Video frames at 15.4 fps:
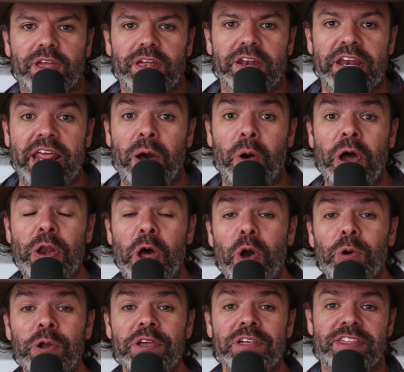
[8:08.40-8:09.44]
Now I know
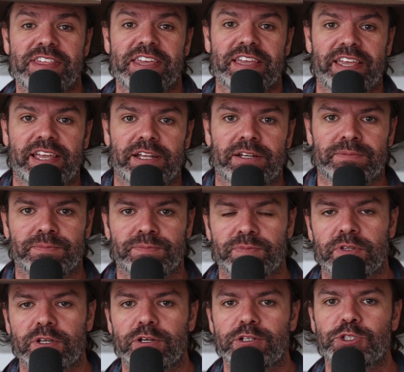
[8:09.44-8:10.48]
what you're thinking.
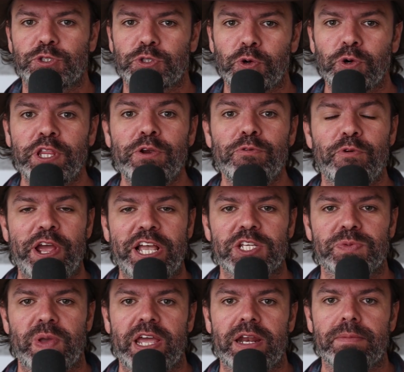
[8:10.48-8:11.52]
Surely
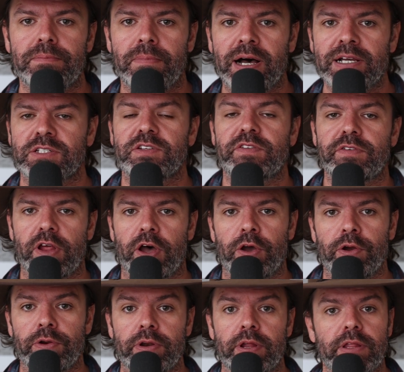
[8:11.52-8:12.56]
ResMed must have
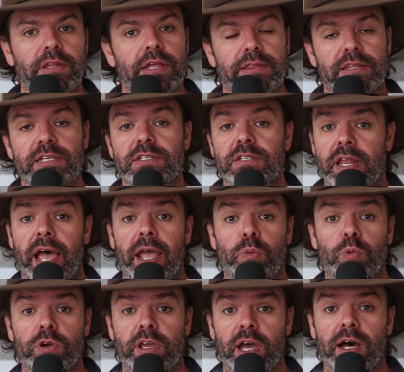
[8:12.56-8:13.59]
known that this day
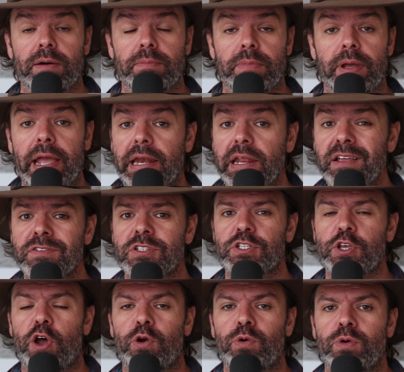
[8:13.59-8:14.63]
would come, and if
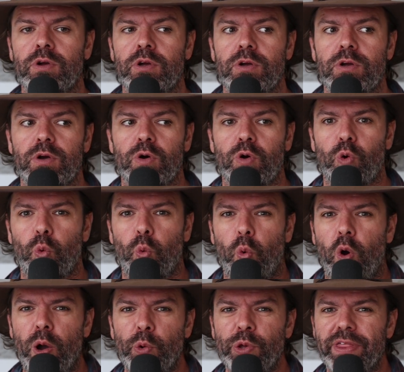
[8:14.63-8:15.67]
so,
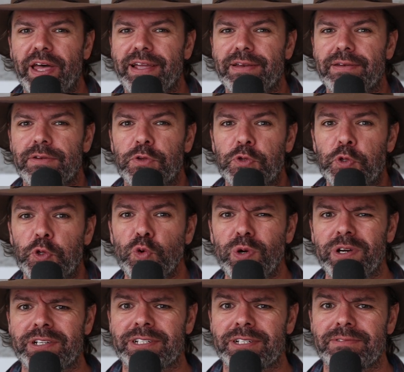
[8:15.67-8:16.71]
why would they do
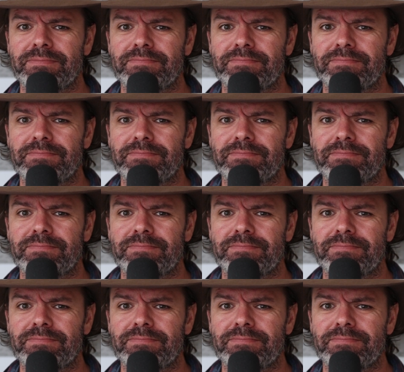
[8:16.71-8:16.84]
it?